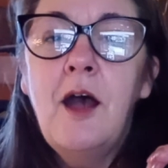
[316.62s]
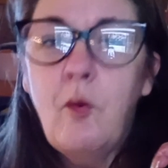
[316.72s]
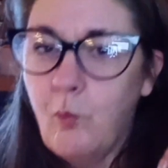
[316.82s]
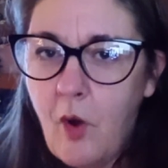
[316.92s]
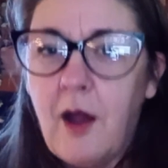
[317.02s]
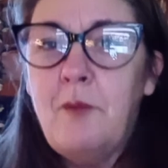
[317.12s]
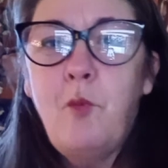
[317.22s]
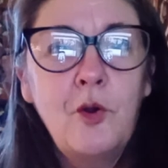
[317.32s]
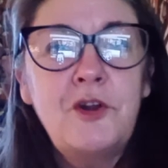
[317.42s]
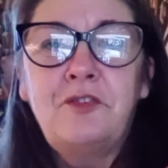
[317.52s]
what I
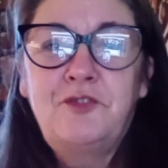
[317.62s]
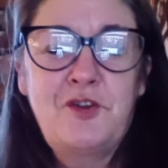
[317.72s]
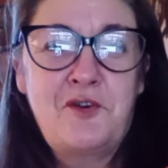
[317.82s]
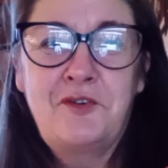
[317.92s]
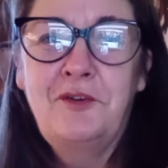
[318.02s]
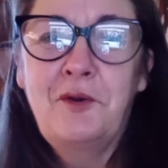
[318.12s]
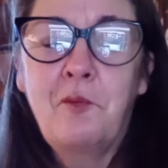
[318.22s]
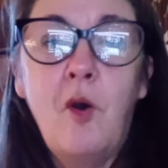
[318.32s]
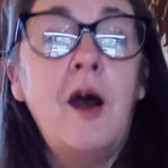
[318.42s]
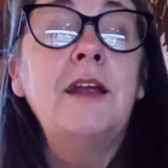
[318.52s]
would have done,
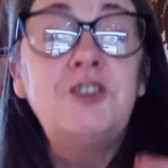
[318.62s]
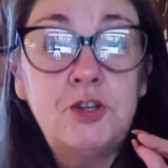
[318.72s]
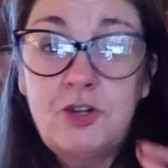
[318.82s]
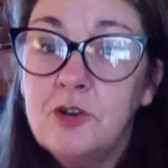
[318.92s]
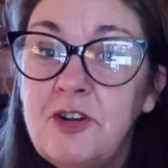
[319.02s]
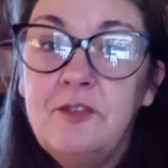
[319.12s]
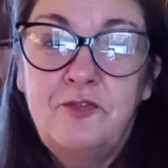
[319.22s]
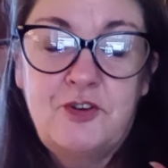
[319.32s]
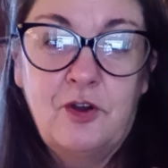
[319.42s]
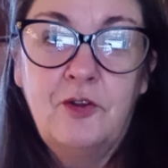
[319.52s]
what I should
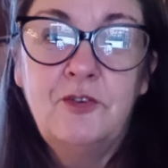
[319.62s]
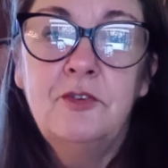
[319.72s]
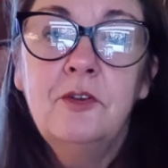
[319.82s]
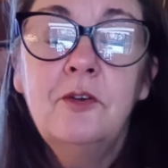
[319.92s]
have done,